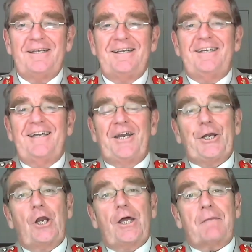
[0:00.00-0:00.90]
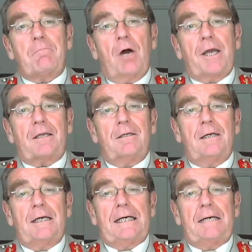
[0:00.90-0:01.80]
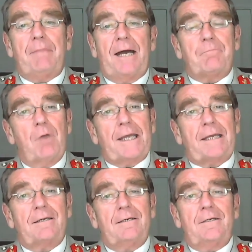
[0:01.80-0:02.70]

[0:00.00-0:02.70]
and unlike Mad Mike,